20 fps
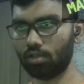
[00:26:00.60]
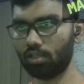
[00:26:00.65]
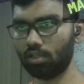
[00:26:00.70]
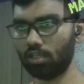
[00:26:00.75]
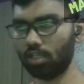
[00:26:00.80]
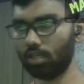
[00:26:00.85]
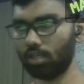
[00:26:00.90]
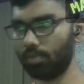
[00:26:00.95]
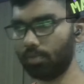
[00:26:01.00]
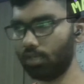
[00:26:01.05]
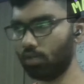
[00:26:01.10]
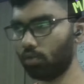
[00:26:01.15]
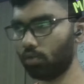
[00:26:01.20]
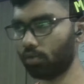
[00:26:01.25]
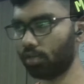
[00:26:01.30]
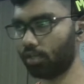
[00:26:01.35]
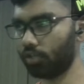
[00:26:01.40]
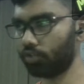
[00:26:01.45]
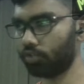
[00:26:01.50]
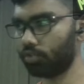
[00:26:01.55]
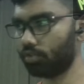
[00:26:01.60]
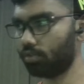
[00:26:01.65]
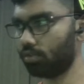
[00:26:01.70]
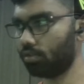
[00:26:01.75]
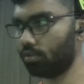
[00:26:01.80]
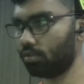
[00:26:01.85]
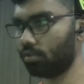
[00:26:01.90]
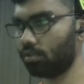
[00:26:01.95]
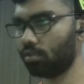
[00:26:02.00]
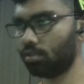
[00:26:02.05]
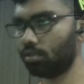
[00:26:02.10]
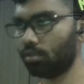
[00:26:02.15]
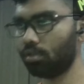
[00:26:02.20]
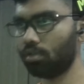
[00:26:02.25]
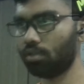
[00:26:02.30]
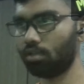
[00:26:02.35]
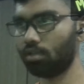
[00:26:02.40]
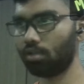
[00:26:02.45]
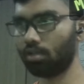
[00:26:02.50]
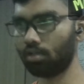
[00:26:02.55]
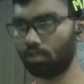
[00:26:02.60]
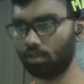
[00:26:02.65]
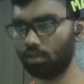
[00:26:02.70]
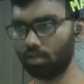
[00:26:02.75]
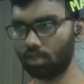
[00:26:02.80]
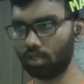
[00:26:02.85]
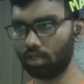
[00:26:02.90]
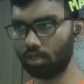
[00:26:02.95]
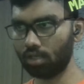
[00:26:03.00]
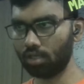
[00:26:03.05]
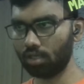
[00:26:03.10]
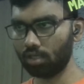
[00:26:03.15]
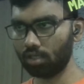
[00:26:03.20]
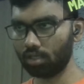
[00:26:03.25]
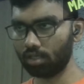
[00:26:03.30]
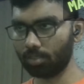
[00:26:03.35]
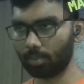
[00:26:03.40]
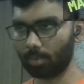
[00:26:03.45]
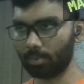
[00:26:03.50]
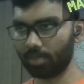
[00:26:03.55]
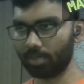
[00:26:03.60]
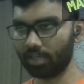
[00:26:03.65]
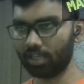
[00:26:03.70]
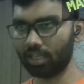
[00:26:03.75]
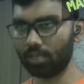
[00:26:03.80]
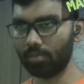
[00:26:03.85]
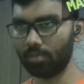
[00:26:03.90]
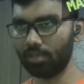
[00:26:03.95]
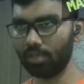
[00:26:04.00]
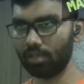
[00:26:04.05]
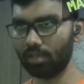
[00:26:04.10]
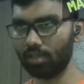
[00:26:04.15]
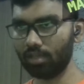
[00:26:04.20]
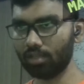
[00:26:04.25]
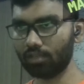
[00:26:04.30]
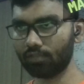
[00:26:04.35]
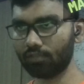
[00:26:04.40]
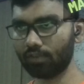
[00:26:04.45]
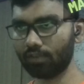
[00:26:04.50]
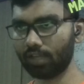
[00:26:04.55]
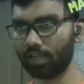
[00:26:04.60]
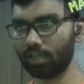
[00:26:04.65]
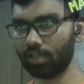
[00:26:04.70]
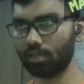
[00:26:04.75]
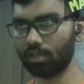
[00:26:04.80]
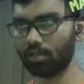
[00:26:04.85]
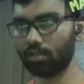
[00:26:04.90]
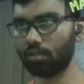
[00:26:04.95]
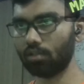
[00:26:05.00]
db location. The public db is fine.